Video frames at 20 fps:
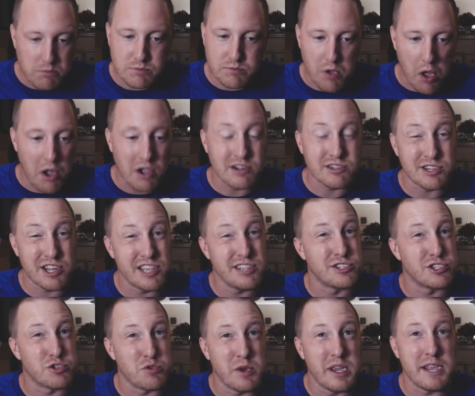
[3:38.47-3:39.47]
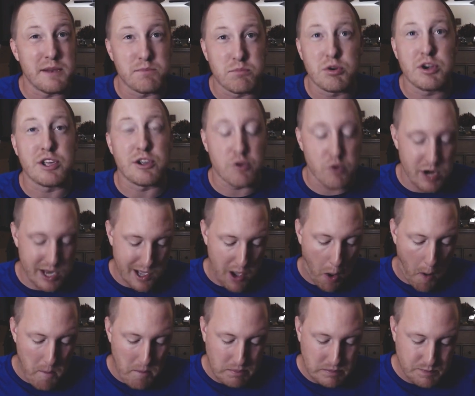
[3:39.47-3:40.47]
it tastes sweet pretty quick,
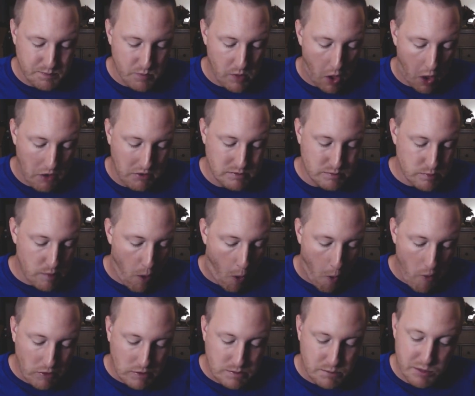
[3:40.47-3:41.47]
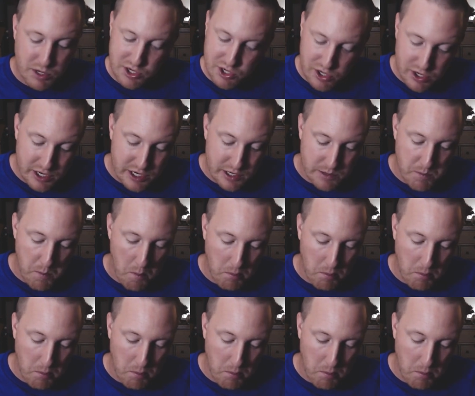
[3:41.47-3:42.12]
but good.